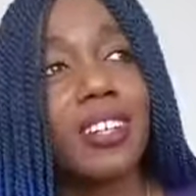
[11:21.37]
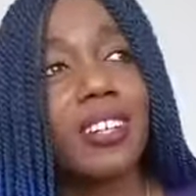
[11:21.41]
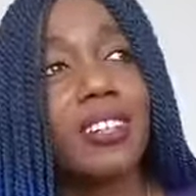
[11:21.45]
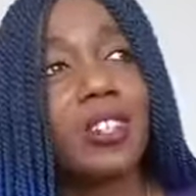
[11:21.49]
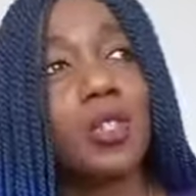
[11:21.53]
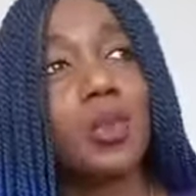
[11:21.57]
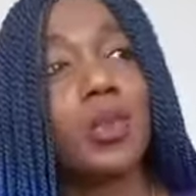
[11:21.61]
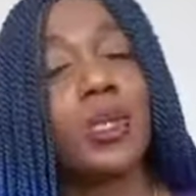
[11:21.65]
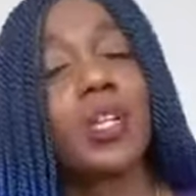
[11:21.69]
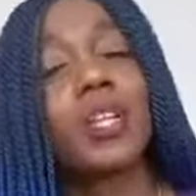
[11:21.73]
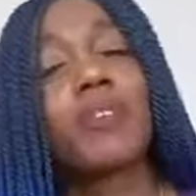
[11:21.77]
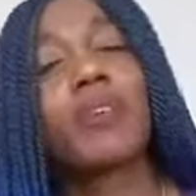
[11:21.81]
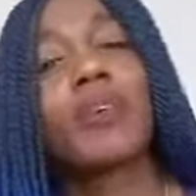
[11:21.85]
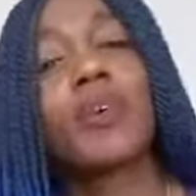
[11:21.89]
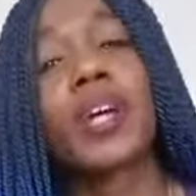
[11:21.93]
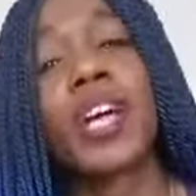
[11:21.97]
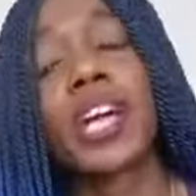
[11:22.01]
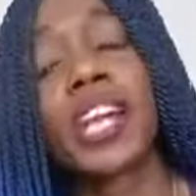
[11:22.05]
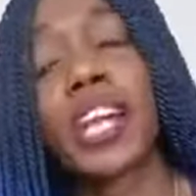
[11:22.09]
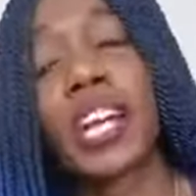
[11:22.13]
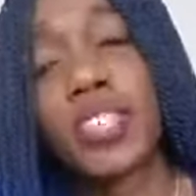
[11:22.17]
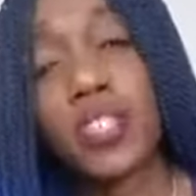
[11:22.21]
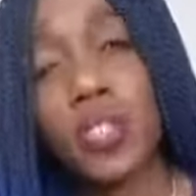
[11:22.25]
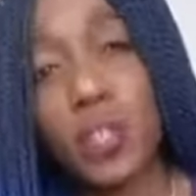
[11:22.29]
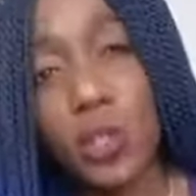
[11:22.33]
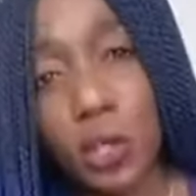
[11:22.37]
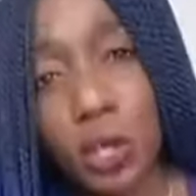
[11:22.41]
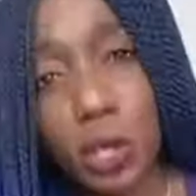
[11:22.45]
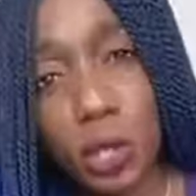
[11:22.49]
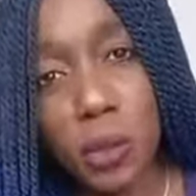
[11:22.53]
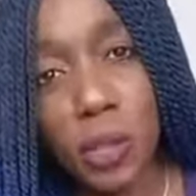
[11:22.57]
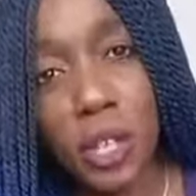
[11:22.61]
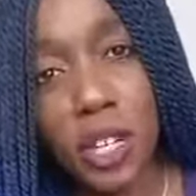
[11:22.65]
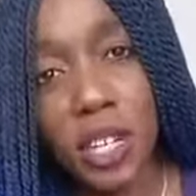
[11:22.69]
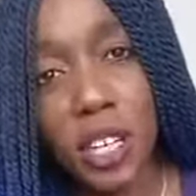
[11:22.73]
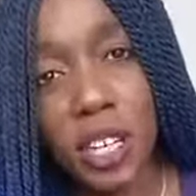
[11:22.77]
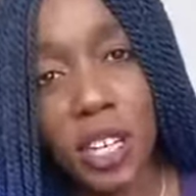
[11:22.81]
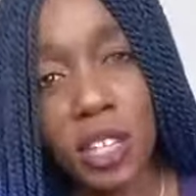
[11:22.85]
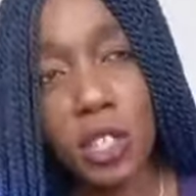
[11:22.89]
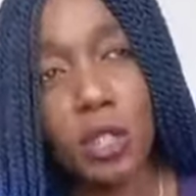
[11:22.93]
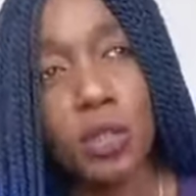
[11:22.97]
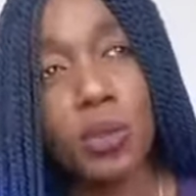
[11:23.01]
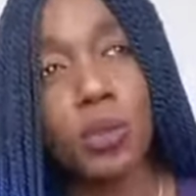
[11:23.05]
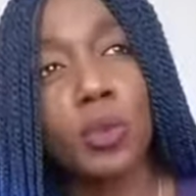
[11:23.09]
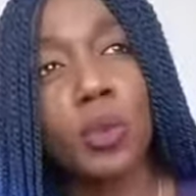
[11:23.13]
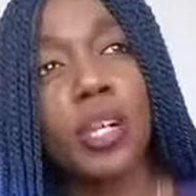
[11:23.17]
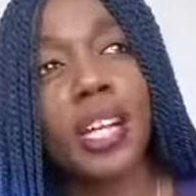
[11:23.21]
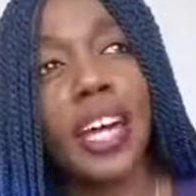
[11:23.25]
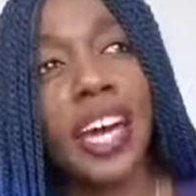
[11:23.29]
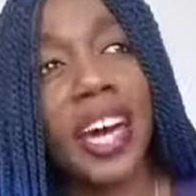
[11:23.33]
you won't even realize you're doing it you
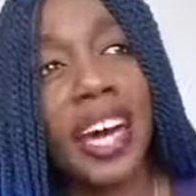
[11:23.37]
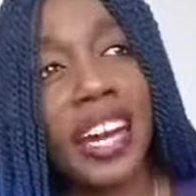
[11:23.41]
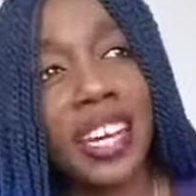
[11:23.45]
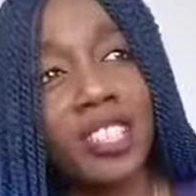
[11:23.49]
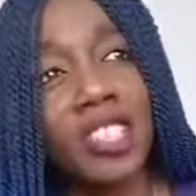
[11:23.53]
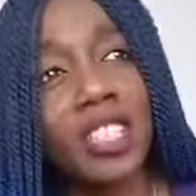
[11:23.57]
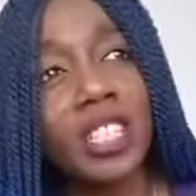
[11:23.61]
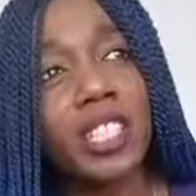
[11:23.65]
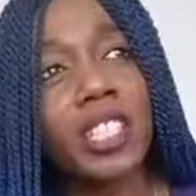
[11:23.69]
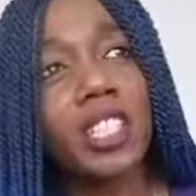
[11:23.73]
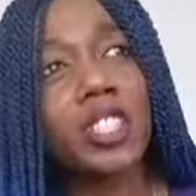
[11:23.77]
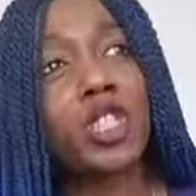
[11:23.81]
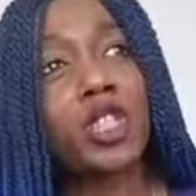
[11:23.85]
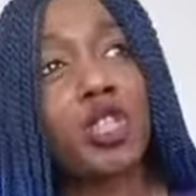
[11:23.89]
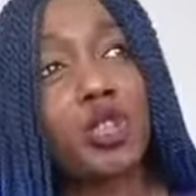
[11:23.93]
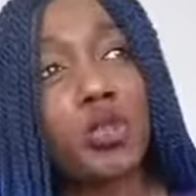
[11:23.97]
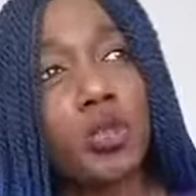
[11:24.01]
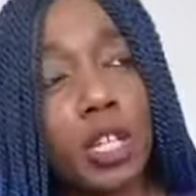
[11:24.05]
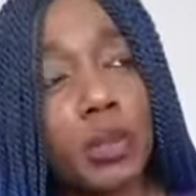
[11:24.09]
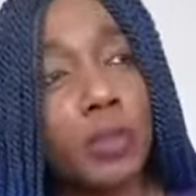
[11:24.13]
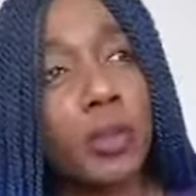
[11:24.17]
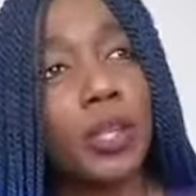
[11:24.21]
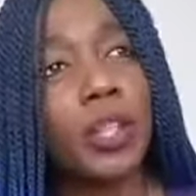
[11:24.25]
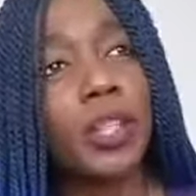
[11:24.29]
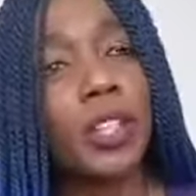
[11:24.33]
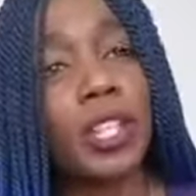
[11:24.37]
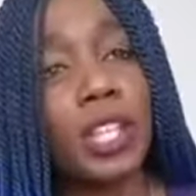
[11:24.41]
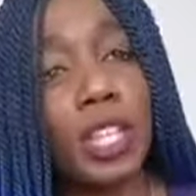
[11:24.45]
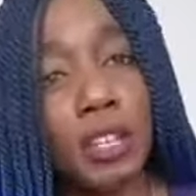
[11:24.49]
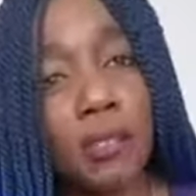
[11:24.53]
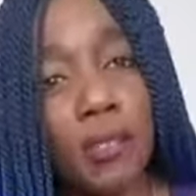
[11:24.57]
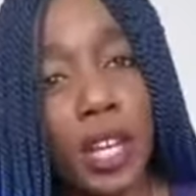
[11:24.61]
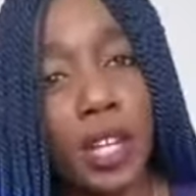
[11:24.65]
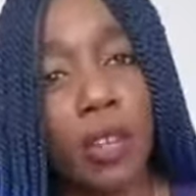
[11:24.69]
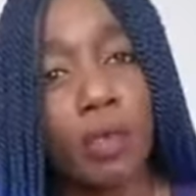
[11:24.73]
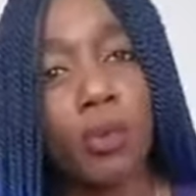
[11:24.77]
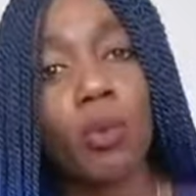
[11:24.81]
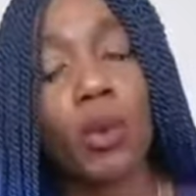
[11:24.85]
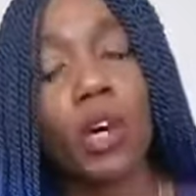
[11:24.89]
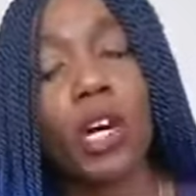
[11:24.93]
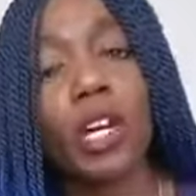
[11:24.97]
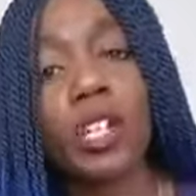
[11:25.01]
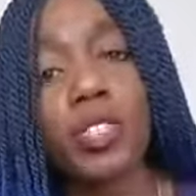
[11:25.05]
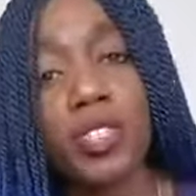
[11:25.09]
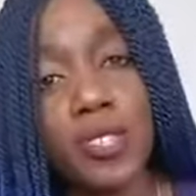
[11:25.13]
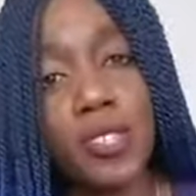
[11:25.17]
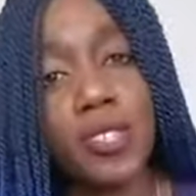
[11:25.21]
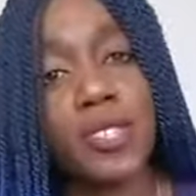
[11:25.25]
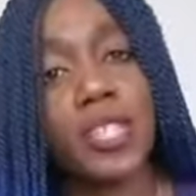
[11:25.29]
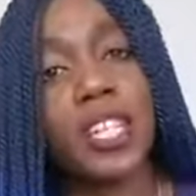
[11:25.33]
will actually truly believe that the world
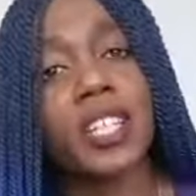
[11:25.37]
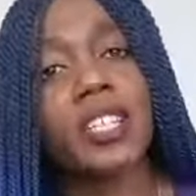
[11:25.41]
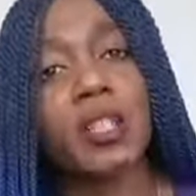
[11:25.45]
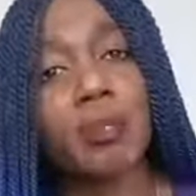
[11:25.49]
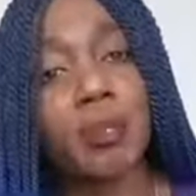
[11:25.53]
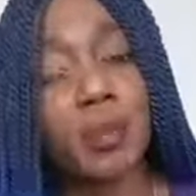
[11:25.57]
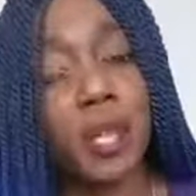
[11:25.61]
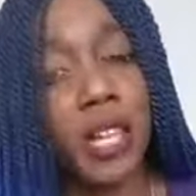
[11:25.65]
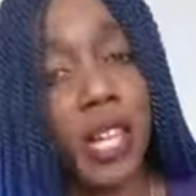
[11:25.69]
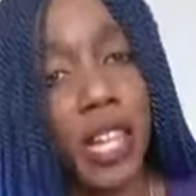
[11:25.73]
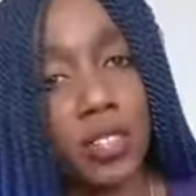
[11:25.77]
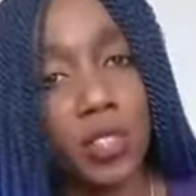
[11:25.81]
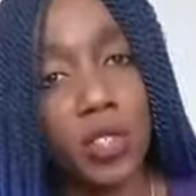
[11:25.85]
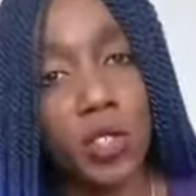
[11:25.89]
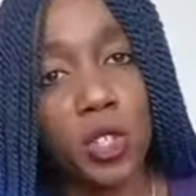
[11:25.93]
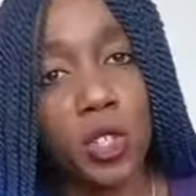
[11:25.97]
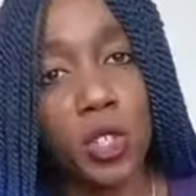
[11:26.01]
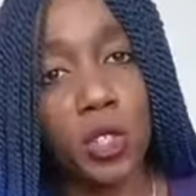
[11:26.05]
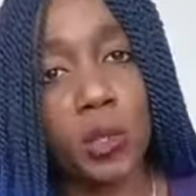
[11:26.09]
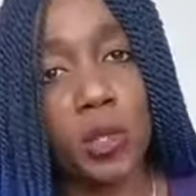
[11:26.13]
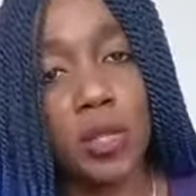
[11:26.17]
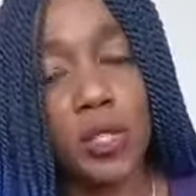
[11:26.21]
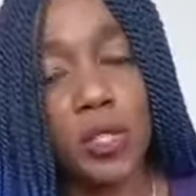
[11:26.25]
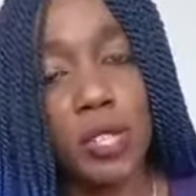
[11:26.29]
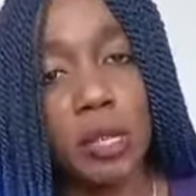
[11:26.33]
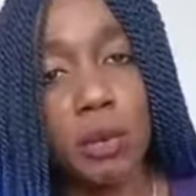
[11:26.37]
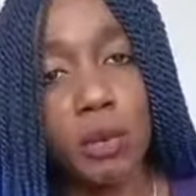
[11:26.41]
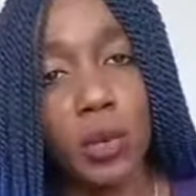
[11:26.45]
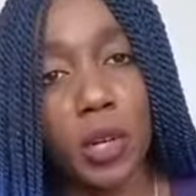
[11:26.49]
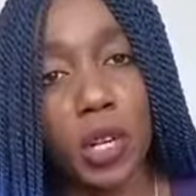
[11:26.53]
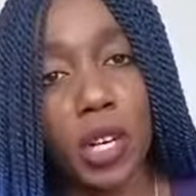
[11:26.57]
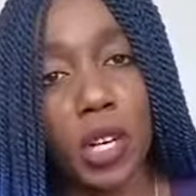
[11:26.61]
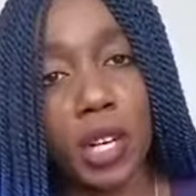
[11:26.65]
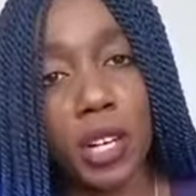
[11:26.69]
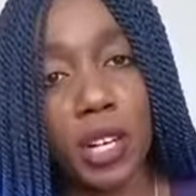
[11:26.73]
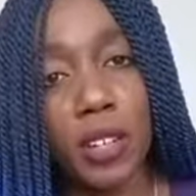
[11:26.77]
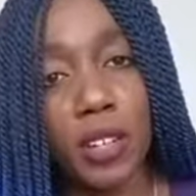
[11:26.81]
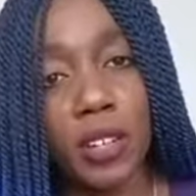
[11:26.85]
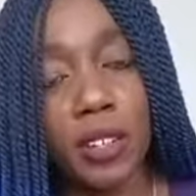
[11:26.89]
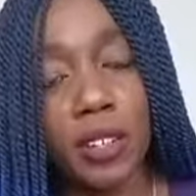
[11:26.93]
is set up against you in some way